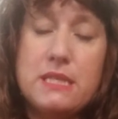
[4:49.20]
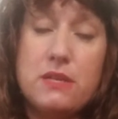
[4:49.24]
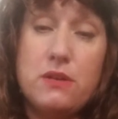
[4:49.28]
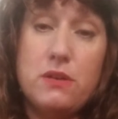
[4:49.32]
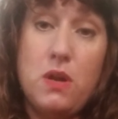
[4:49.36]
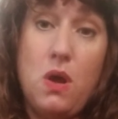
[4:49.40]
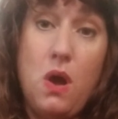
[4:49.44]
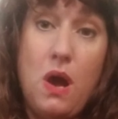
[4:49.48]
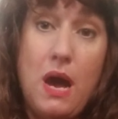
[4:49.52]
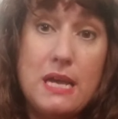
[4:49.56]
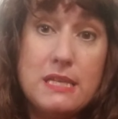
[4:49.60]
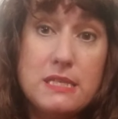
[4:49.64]
they're
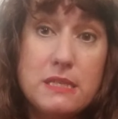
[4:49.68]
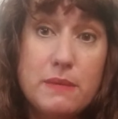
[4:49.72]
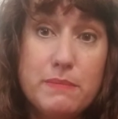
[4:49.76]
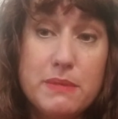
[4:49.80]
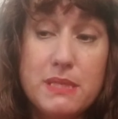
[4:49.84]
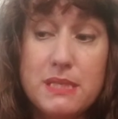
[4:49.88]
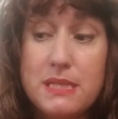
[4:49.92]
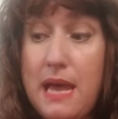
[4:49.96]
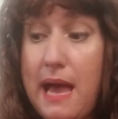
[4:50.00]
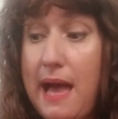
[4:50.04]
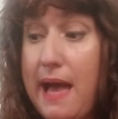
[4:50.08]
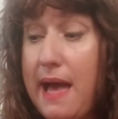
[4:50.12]
an awesome
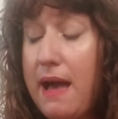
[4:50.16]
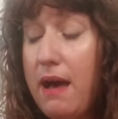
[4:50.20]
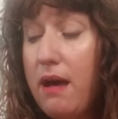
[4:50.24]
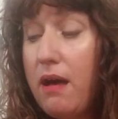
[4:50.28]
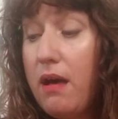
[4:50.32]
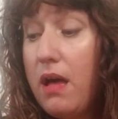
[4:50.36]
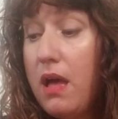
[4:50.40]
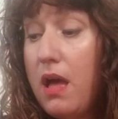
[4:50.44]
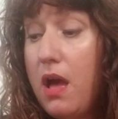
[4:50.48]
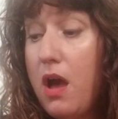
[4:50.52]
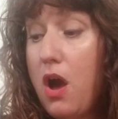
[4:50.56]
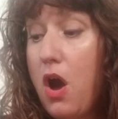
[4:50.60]

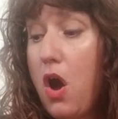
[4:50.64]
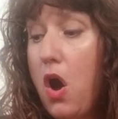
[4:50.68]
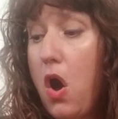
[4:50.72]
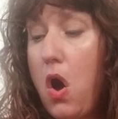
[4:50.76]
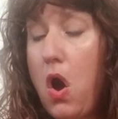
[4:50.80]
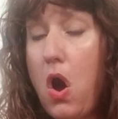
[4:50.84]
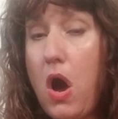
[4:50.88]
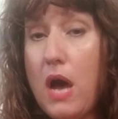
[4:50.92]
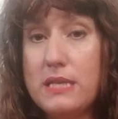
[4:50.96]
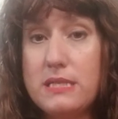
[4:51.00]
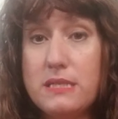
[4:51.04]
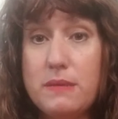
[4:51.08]
style,
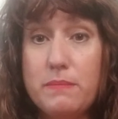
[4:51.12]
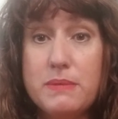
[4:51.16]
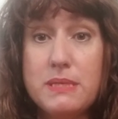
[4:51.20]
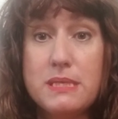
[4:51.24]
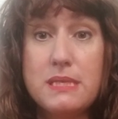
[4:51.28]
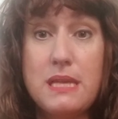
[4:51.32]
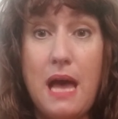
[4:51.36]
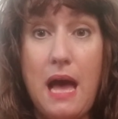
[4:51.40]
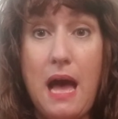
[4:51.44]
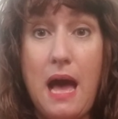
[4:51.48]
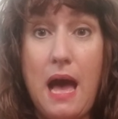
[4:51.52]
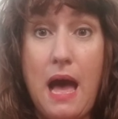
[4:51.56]
awesome
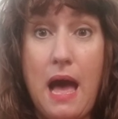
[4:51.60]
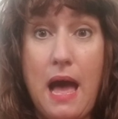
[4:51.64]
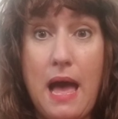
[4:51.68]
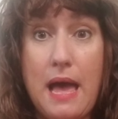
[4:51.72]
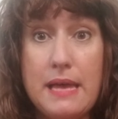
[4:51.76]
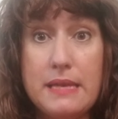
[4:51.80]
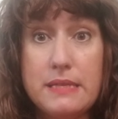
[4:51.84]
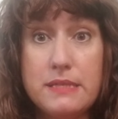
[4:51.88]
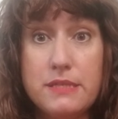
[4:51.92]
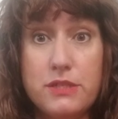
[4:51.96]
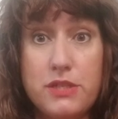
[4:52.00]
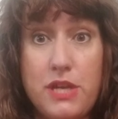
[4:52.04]

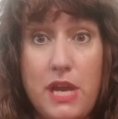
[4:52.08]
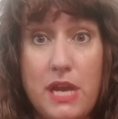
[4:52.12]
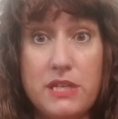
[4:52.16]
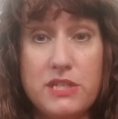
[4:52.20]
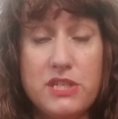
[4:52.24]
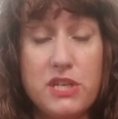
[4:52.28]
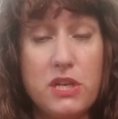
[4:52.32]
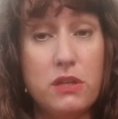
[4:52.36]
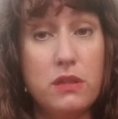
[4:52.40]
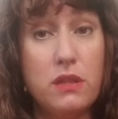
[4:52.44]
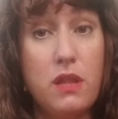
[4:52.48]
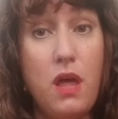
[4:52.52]
size.
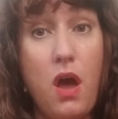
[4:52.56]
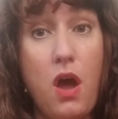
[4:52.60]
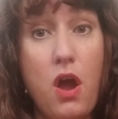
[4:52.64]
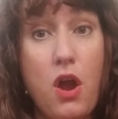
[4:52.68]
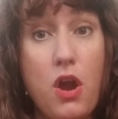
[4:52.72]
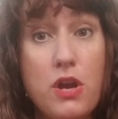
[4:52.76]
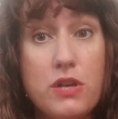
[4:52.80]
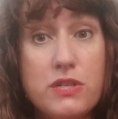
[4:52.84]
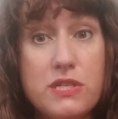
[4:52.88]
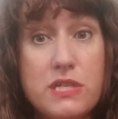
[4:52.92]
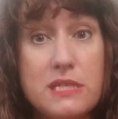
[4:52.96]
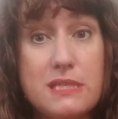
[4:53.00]
JJ
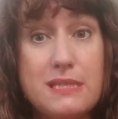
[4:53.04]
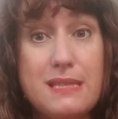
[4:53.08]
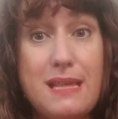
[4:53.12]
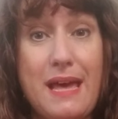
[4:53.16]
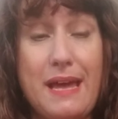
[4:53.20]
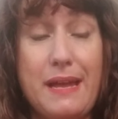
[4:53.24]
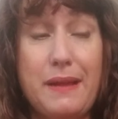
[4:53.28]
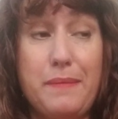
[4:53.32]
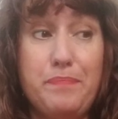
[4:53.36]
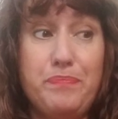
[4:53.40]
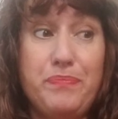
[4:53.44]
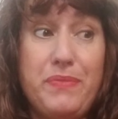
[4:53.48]
Large is
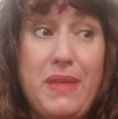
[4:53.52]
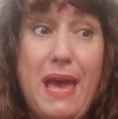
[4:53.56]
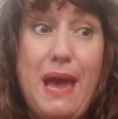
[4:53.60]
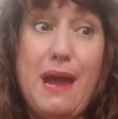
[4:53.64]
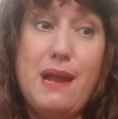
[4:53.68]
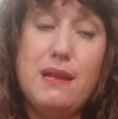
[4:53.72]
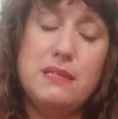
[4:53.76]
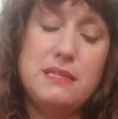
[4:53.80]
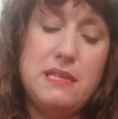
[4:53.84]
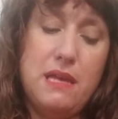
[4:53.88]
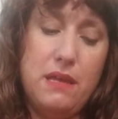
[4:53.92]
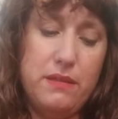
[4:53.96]
like
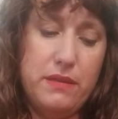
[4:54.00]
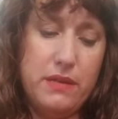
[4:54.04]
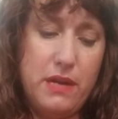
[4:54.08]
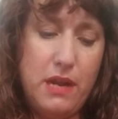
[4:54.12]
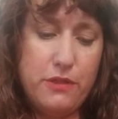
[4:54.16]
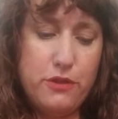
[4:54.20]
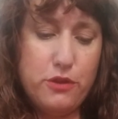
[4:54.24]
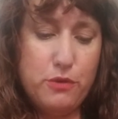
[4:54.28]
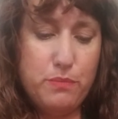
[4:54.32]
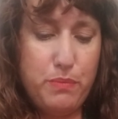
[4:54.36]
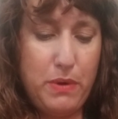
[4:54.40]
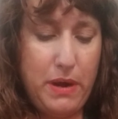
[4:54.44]
XL and
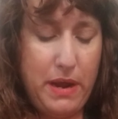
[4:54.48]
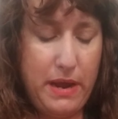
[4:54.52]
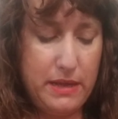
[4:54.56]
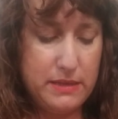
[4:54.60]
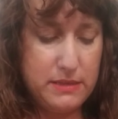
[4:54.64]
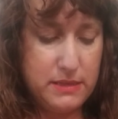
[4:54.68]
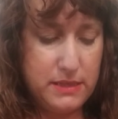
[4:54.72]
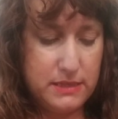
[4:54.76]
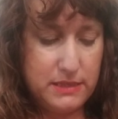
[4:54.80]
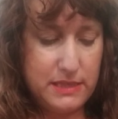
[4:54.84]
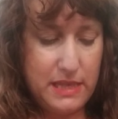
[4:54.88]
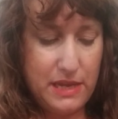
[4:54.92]
other
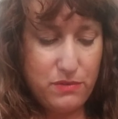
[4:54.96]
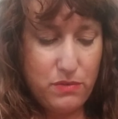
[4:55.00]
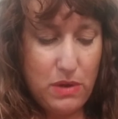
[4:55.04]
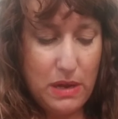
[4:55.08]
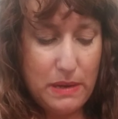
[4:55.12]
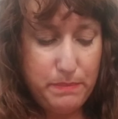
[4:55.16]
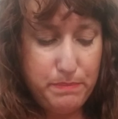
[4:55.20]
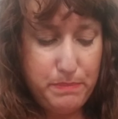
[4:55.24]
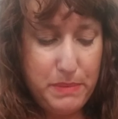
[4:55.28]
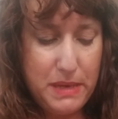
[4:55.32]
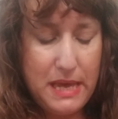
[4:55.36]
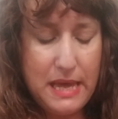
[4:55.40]
brands because they
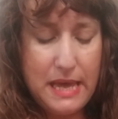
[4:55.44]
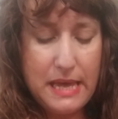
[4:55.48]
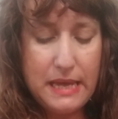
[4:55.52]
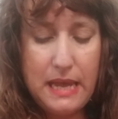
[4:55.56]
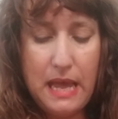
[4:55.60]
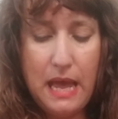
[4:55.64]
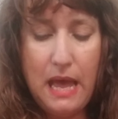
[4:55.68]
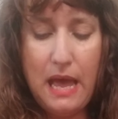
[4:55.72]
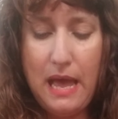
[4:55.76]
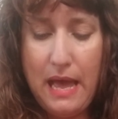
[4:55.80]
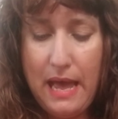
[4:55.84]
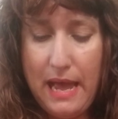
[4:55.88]
run
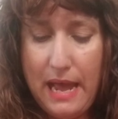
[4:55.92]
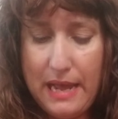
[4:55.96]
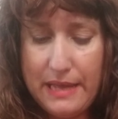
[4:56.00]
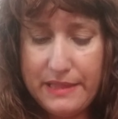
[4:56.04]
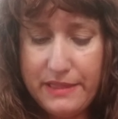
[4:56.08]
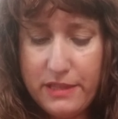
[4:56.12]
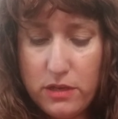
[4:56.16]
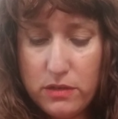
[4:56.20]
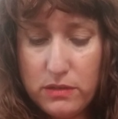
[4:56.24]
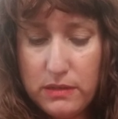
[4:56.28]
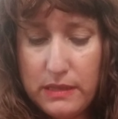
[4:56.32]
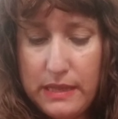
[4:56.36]
big and they're